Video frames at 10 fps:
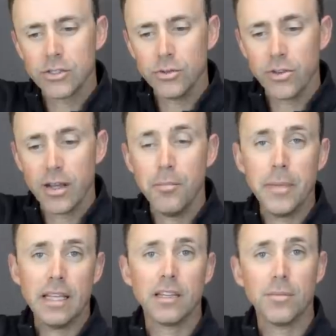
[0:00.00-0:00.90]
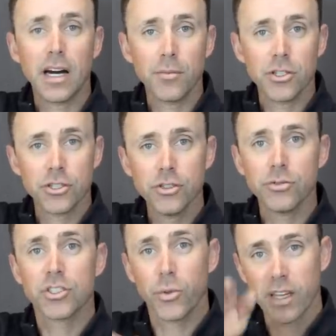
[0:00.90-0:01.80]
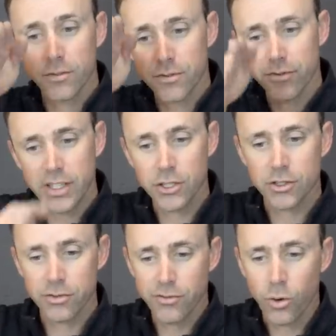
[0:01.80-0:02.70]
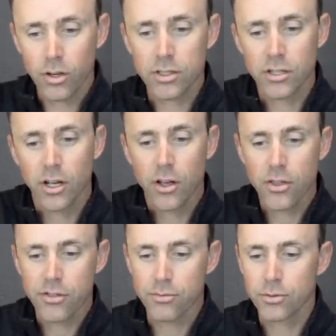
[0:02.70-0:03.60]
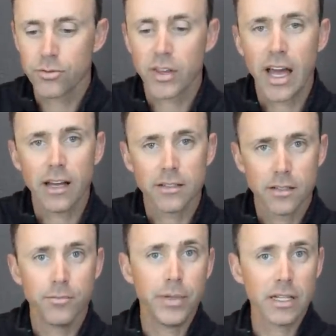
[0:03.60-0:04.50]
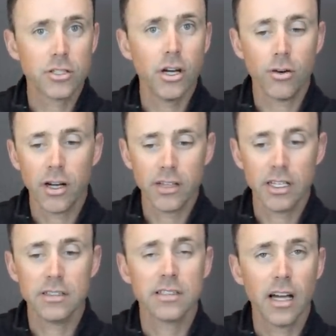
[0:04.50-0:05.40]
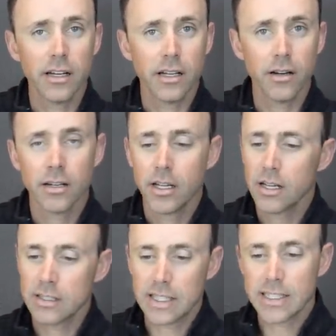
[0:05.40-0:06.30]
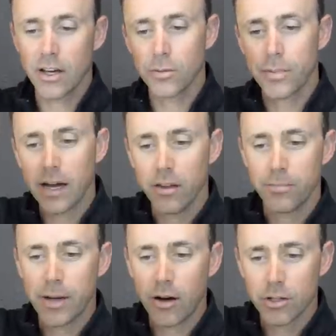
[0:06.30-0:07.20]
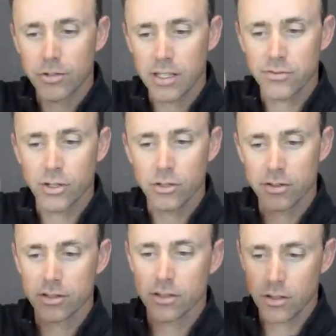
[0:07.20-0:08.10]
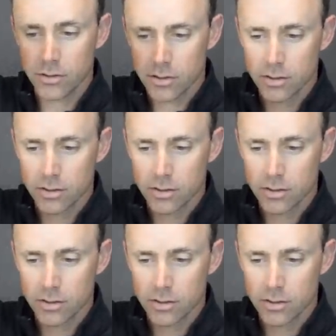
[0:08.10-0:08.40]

to then meet the bottom of the shoe so we can finish the force through that big toe on the inside here because that's how the, the power transfer goes. It go,